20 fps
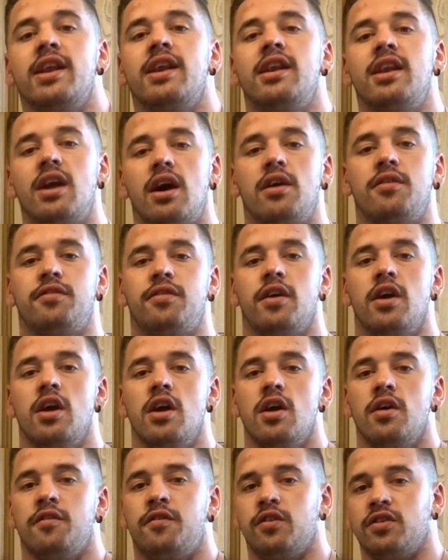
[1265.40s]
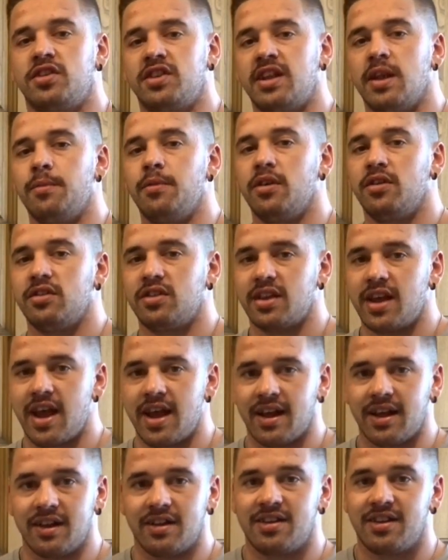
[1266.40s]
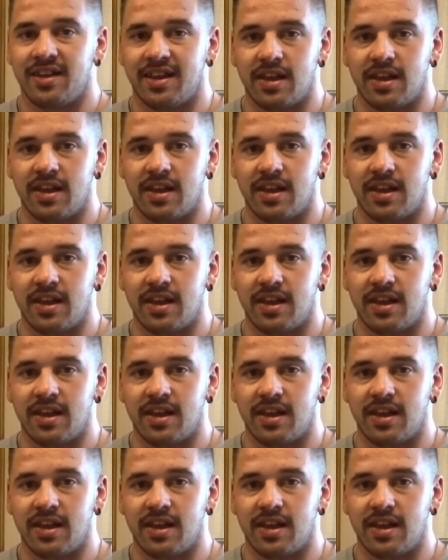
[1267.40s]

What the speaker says: enough for stimulants and to